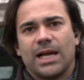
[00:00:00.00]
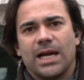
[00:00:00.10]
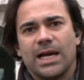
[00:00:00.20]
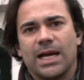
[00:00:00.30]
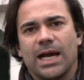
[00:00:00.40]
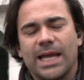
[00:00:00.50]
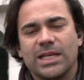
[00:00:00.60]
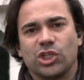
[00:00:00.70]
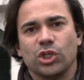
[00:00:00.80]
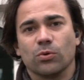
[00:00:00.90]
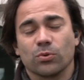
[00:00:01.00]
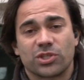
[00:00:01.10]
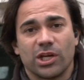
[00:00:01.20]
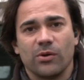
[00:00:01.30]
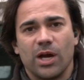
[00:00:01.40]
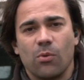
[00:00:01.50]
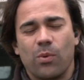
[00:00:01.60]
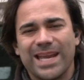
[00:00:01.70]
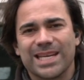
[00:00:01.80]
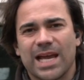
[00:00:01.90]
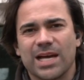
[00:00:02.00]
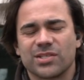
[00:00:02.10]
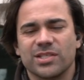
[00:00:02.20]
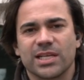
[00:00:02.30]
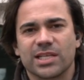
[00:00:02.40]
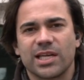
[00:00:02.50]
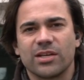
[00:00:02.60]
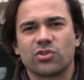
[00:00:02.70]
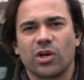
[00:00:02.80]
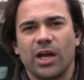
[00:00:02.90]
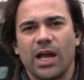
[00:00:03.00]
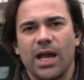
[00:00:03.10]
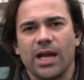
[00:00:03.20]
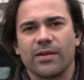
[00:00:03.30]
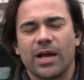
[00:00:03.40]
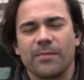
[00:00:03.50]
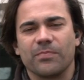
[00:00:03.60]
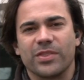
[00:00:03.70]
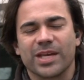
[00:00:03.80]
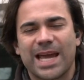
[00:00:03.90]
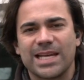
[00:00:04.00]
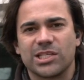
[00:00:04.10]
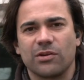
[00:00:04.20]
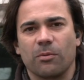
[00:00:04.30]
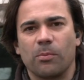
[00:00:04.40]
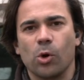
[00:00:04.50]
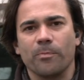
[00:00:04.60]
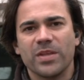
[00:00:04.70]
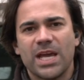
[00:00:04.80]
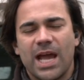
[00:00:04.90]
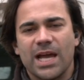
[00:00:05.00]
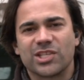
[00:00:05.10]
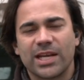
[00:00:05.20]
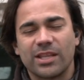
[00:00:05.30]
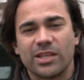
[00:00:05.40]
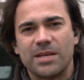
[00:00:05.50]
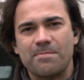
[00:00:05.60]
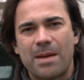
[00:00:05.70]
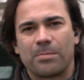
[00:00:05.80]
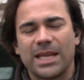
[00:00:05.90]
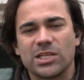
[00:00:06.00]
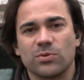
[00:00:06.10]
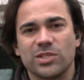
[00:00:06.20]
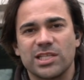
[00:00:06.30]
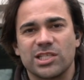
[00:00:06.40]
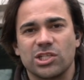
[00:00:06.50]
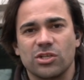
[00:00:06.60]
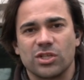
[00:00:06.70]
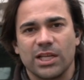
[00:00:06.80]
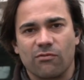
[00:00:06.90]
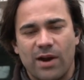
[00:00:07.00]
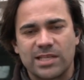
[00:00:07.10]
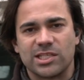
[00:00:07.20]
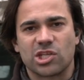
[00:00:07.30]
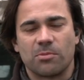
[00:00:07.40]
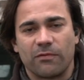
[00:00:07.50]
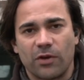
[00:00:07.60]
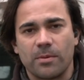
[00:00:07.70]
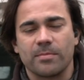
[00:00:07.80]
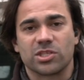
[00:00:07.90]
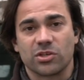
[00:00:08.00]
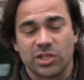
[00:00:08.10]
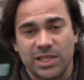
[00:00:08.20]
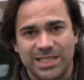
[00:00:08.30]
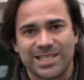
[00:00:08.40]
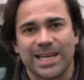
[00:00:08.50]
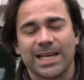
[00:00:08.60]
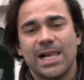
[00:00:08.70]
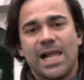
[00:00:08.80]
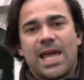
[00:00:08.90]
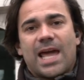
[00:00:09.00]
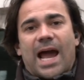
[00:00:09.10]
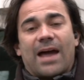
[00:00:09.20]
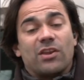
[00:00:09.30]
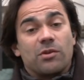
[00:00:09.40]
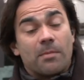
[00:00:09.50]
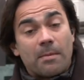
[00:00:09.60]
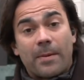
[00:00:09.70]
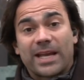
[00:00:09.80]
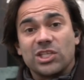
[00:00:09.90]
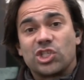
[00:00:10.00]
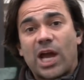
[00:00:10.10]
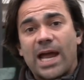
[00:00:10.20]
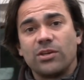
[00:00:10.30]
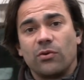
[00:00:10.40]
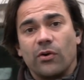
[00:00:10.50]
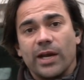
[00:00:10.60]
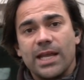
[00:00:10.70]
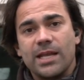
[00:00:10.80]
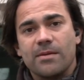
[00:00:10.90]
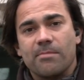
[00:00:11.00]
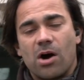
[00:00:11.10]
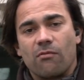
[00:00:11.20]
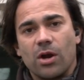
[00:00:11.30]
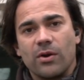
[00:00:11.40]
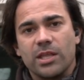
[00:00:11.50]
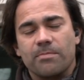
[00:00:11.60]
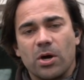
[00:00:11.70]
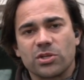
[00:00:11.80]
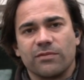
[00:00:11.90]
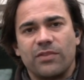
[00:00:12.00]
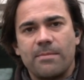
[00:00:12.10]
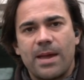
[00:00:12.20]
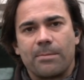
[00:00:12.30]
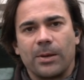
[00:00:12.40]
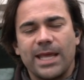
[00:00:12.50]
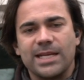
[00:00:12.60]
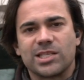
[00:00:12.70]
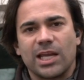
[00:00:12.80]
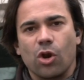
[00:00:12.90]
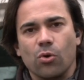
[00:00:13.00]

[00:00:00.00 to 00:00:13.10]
uh, issue, also uh, Wayne Couzens, etc. Uh, uh, the Casey report uh, saying that the Met Police was institutionally racist, homophobic, misogynistic. And then you remember back in January, Mark Rowley, the boss of the Met Police, then